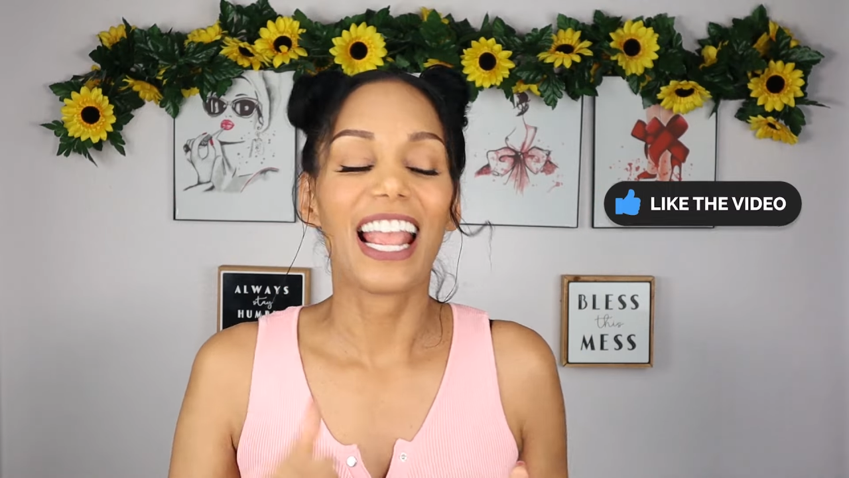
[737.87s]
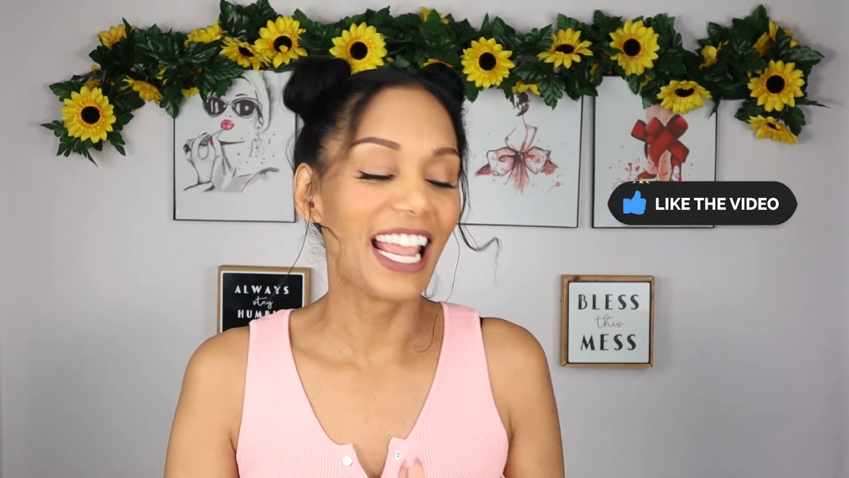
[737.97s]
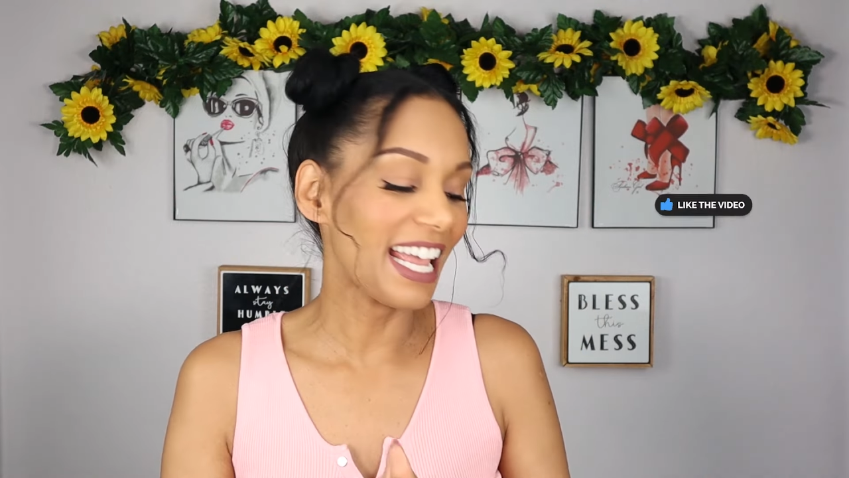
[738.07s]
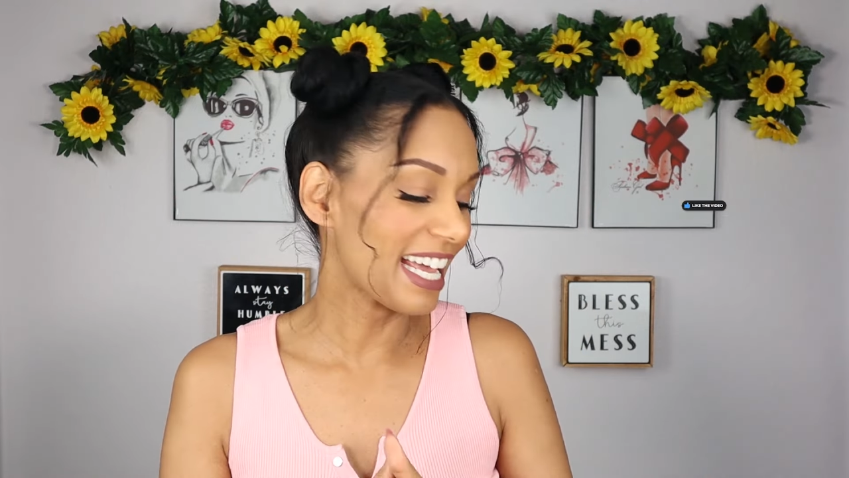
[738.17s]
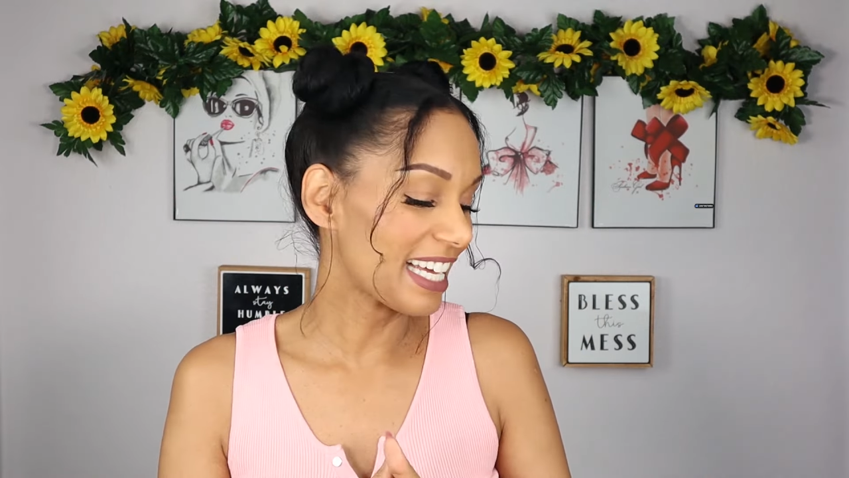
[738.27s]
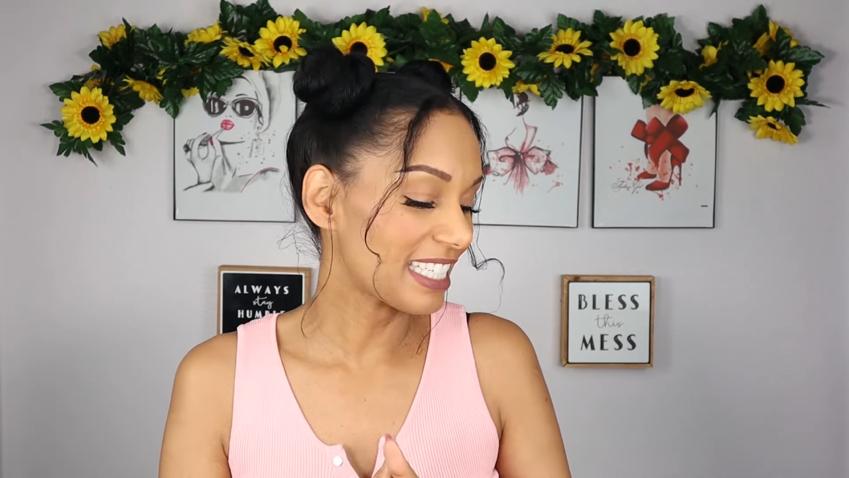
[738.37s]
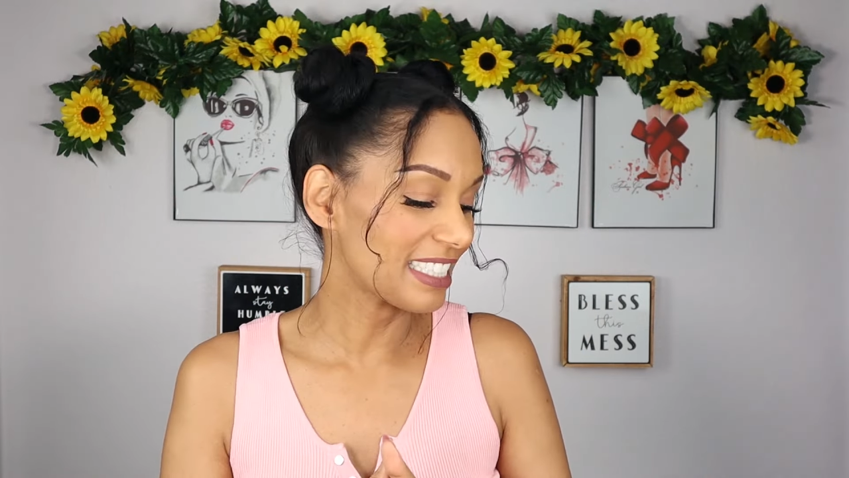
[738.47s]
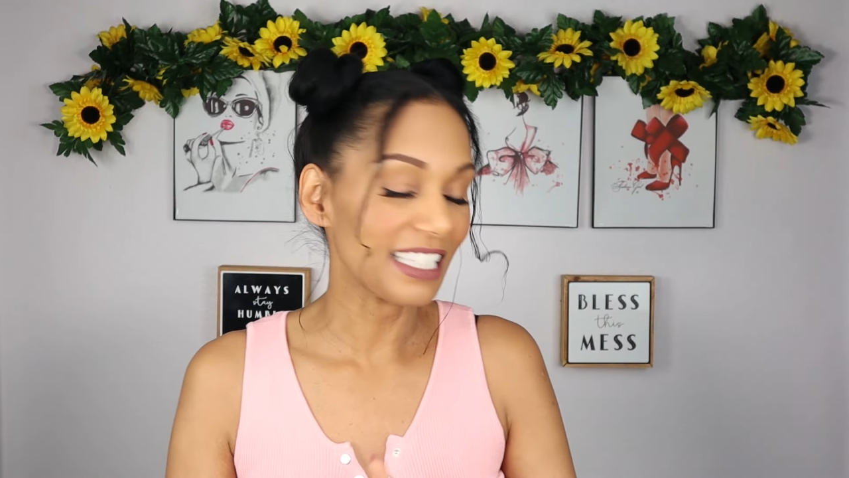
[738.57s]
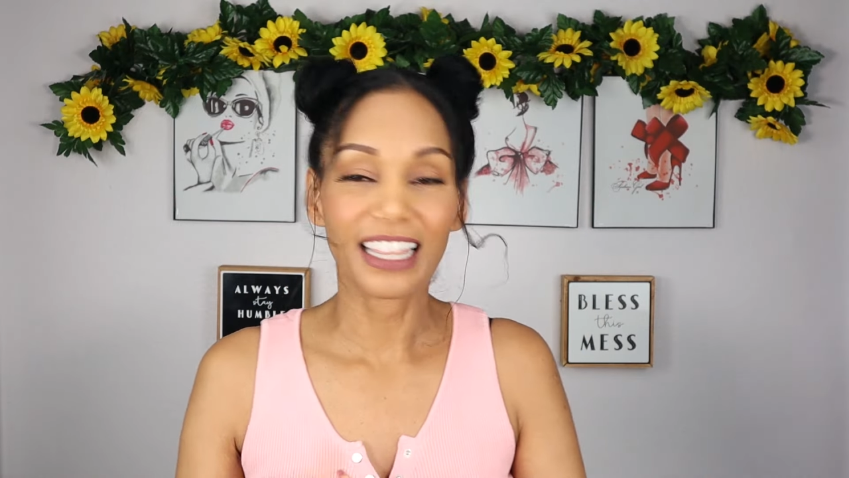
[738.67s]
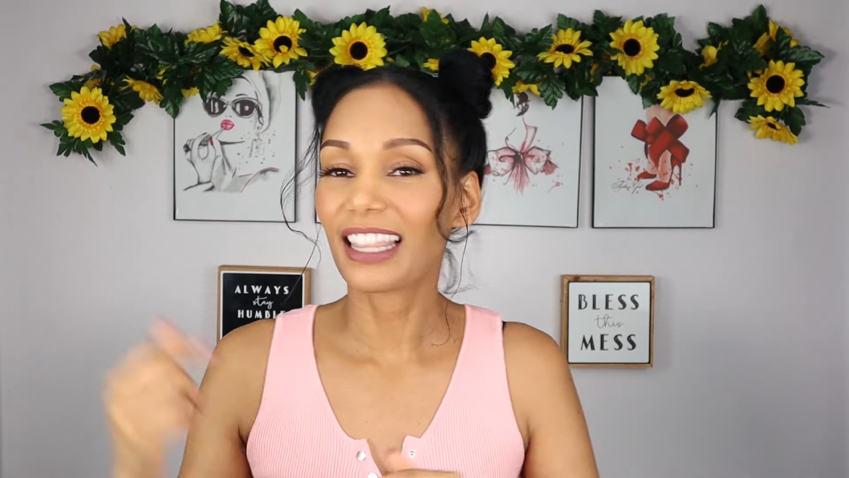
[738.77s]

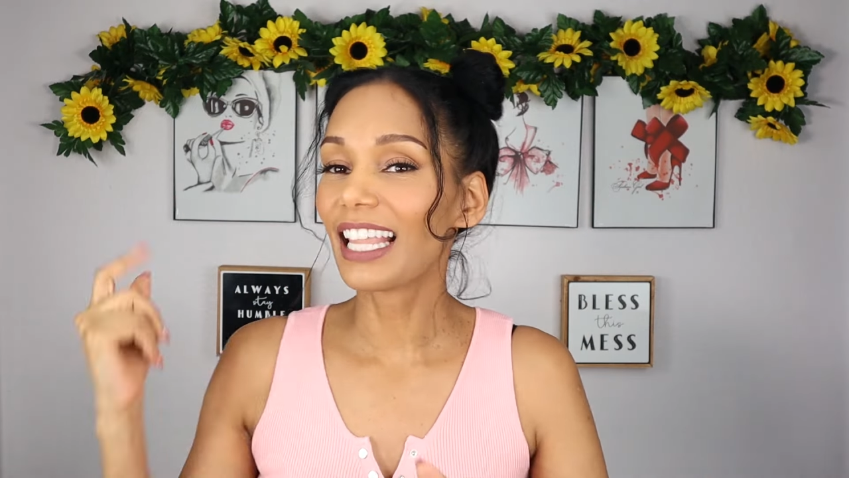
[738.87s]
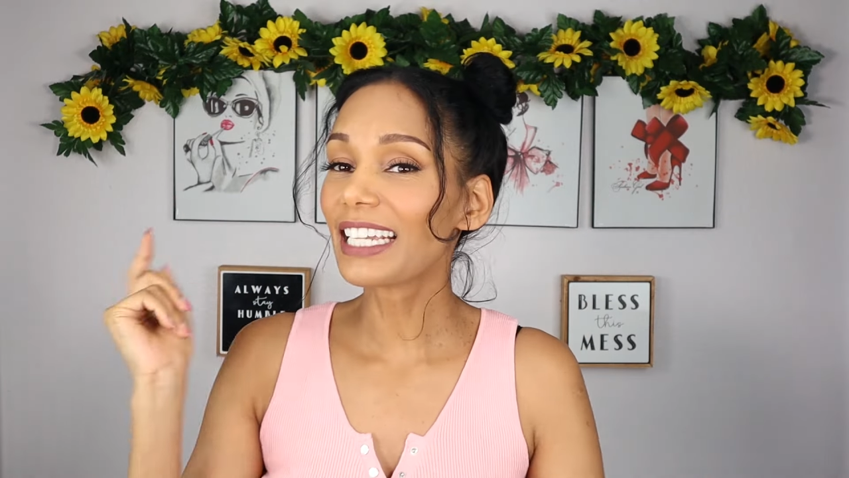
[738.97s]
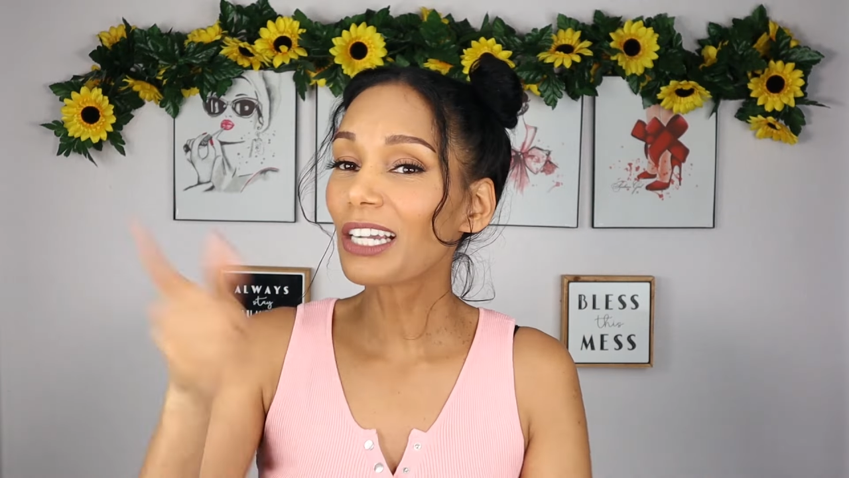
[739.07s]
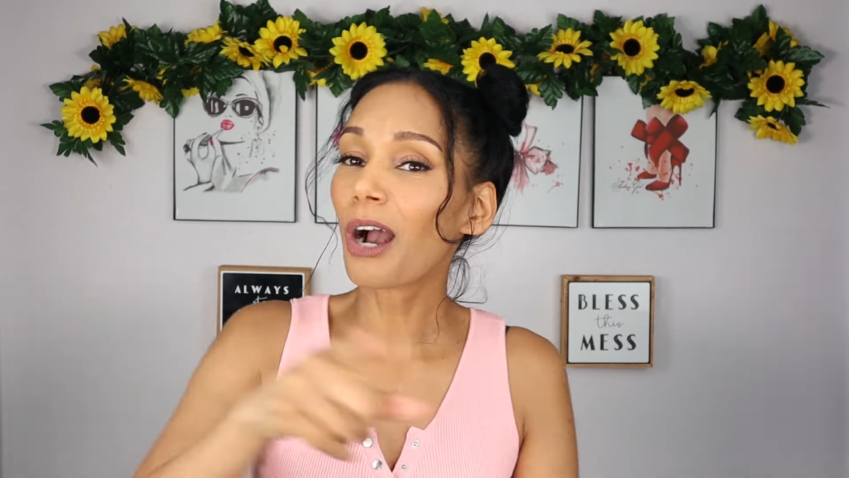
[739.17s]
And like,